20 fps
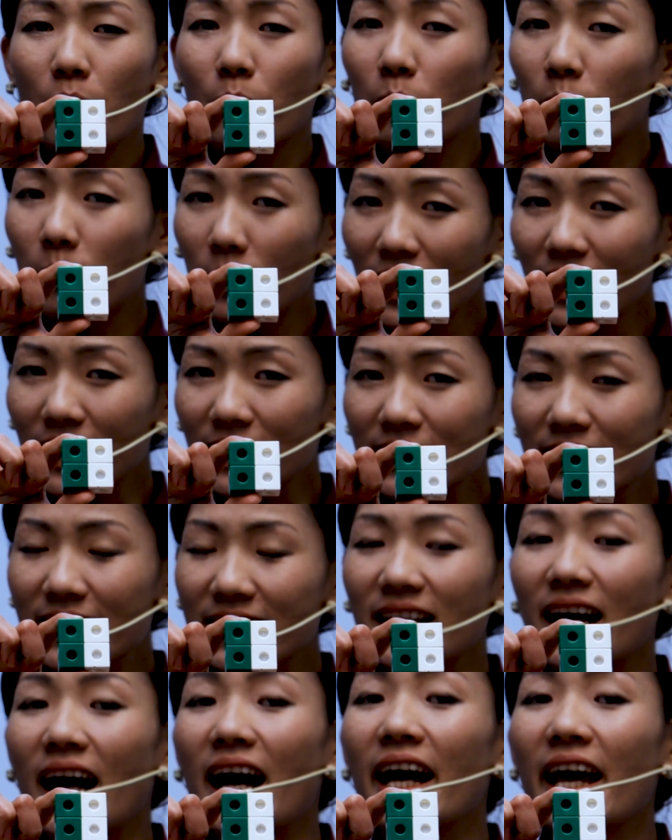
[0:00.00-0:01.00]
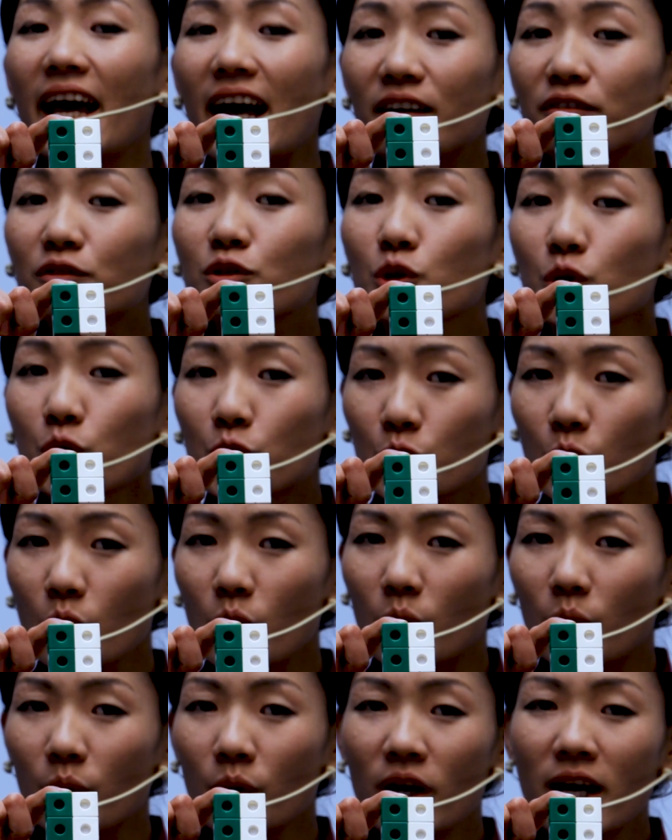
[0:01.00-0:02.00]
But I have to
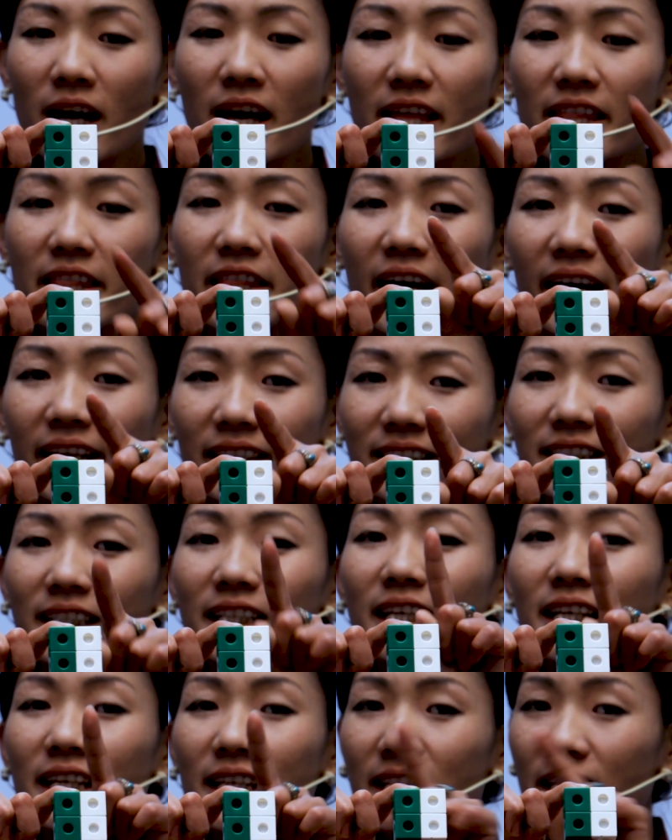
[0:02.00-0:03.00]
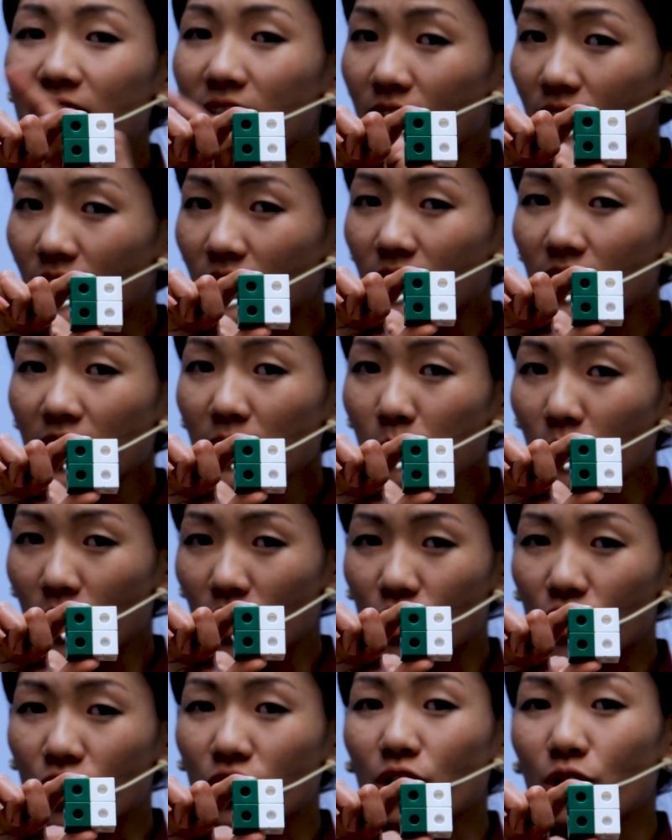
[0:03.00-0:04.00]
show that the
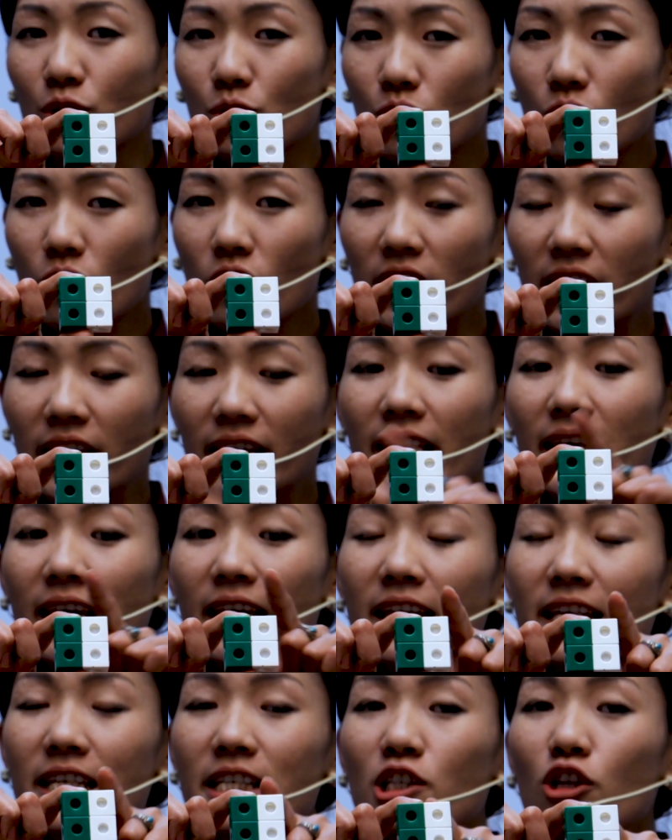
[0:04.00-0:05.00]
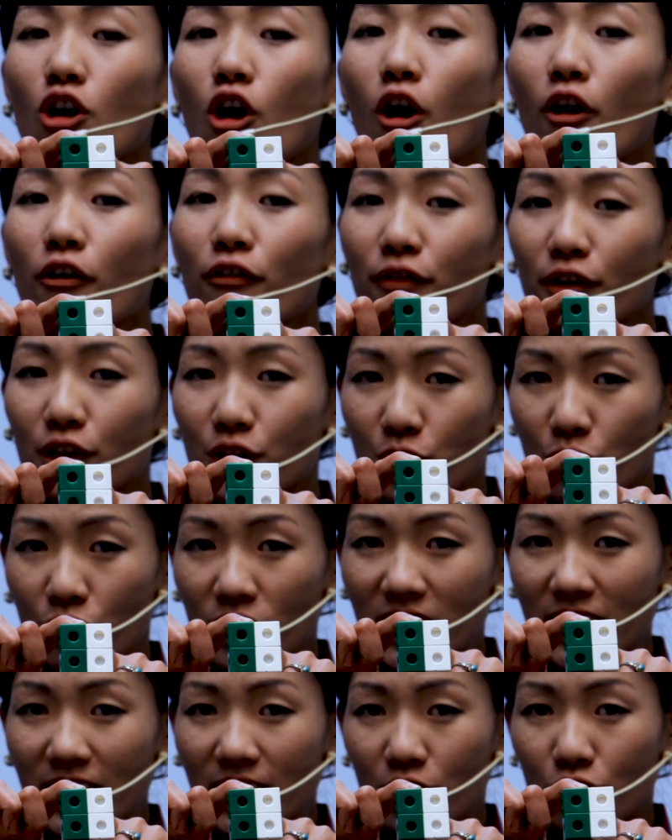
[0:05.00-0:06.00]
image, the drawing, is of a
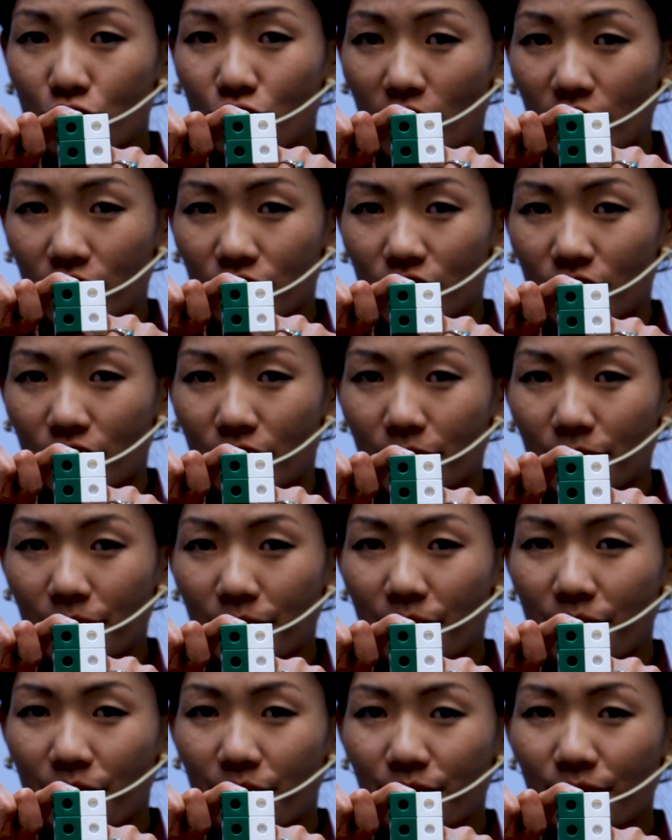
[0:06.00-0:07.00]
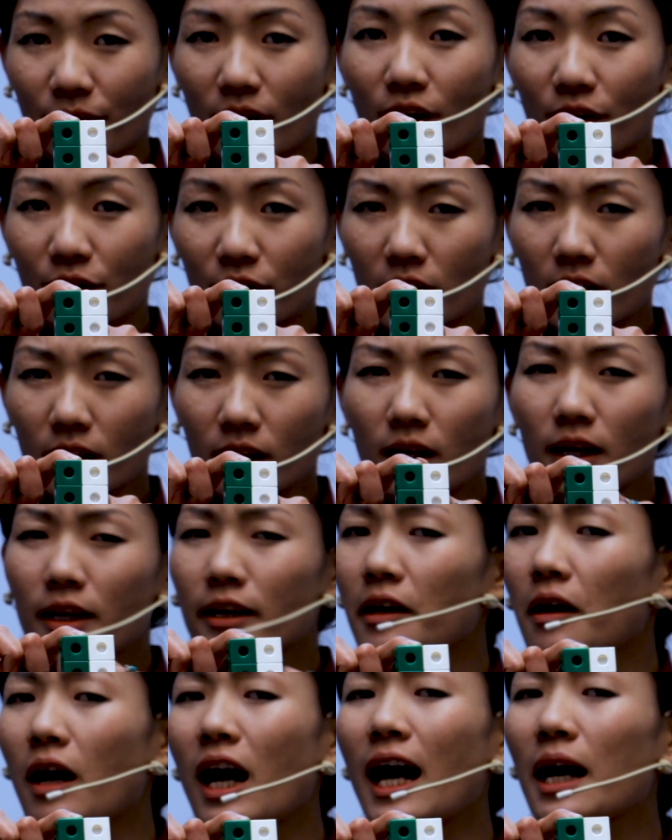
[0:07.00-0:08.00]
3D structure. Okay,
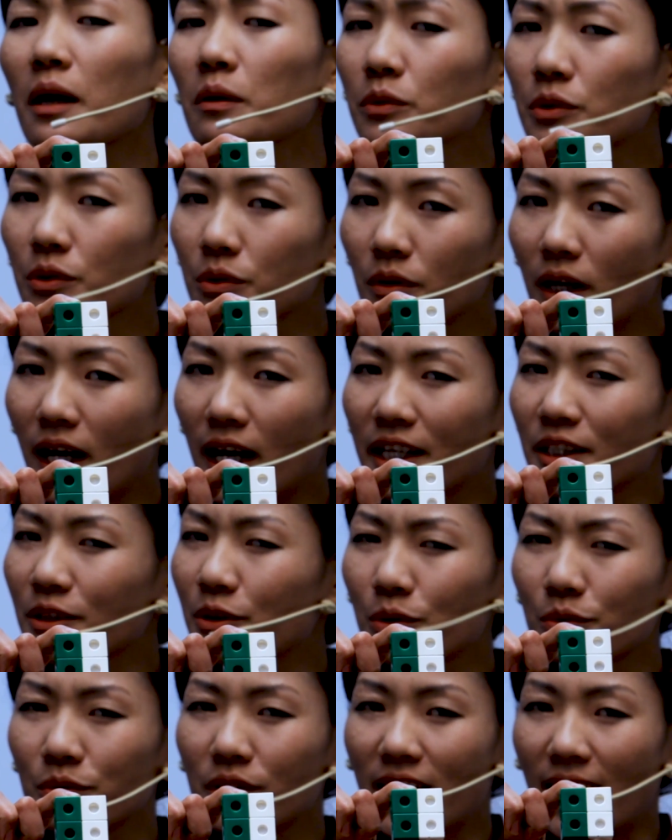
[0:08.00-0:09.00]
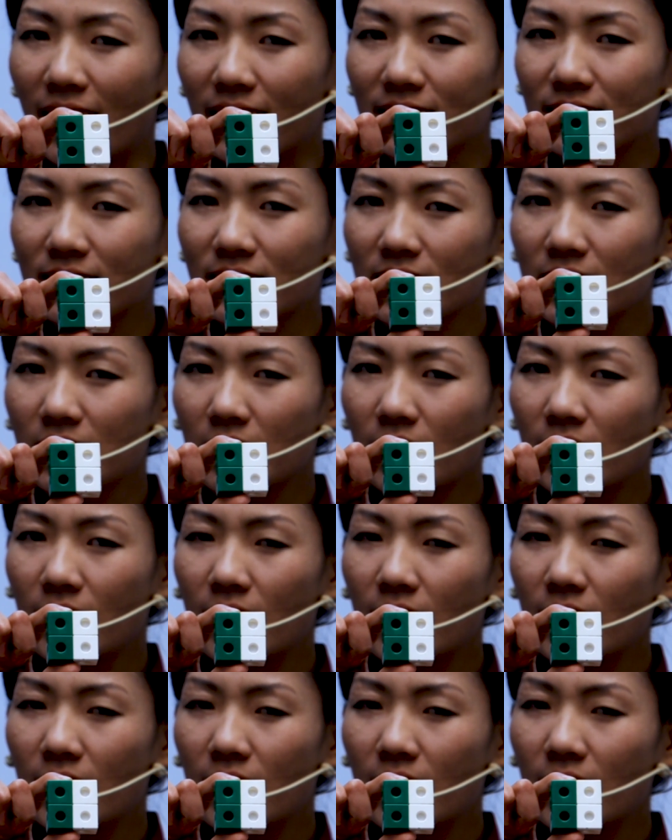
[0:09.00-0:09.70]
now how do I do that?